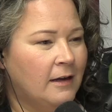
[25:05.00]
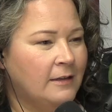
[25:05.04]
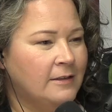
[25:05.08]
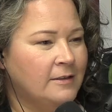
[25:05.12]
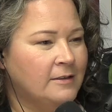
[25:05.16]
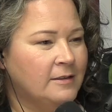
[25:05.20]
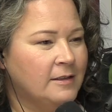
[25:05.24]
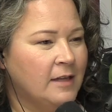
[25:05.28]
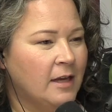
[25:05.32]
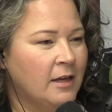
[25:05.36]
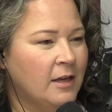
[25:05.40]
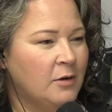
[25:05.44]
I they
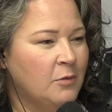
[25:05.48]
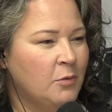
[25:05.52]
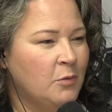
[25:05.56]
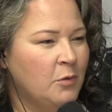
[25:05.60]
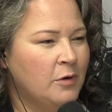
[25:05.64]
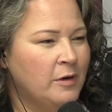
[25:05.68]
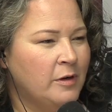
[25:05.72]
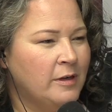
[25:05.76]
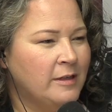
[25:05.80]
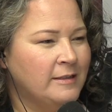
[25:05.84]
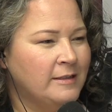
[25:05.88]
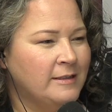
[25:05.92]
just weren't. I
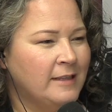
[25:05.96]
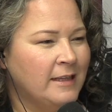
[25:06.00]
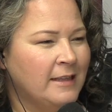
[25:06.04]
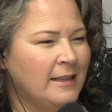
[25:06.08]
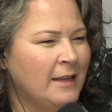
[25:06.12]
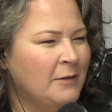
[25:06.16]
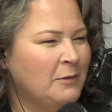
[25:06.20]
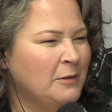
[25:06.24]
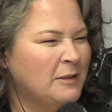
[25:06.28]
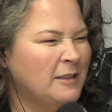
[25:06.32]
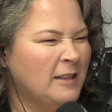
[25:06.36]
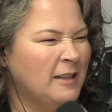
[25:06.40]
wanted to say they,
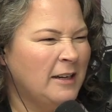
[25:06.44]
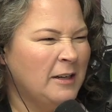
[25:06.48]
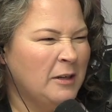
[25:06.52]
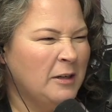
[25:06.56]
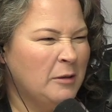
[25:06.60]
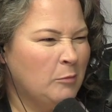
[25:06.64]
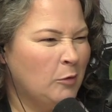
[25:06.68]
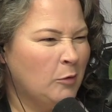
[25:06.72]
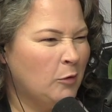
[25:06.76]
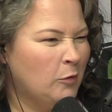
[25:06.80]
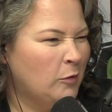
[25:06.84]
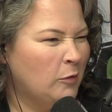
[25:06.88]
they were not
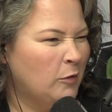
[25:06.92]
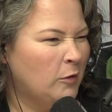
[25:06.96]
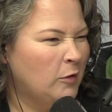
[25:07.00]
terrible. That good.